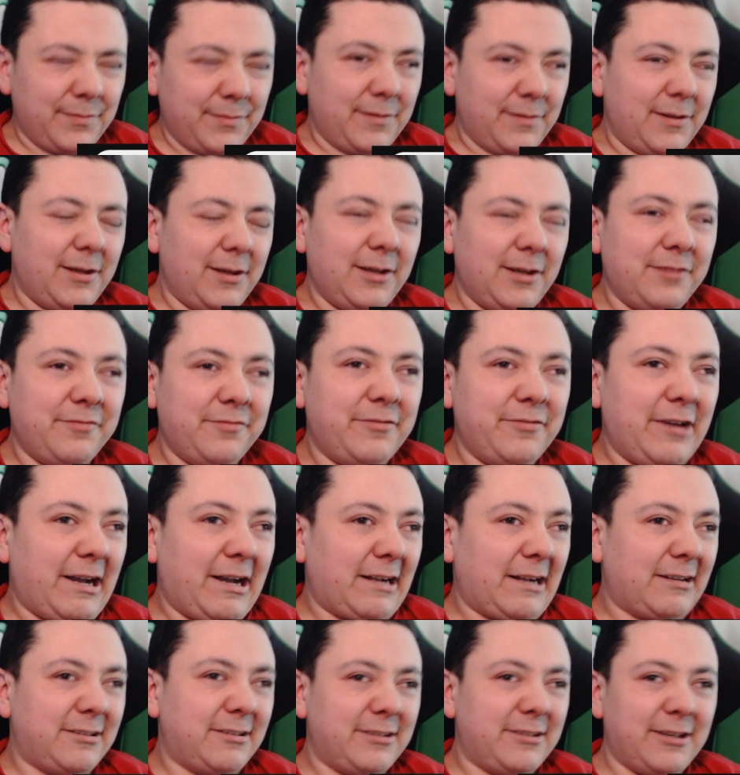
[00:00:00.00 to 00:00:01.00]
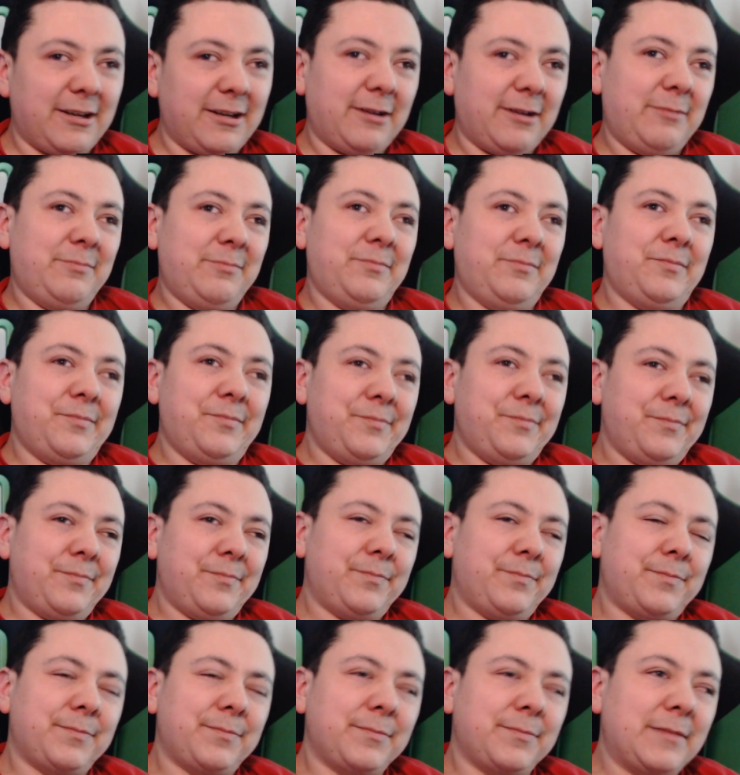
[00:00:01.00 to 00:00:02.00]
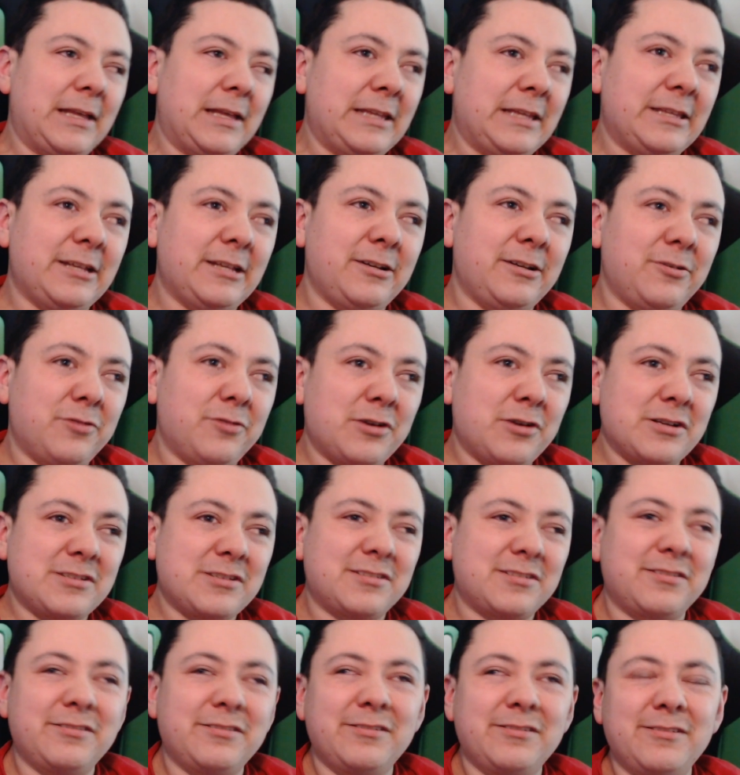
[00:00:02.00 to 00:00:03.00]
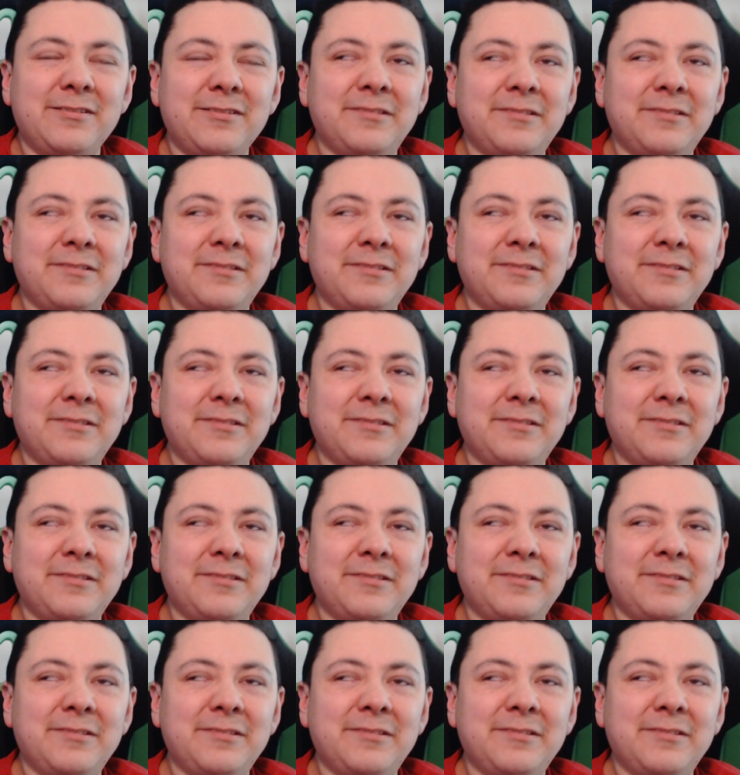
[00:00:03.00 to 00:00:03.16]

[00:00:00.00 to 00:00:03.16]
In fact, in the Norse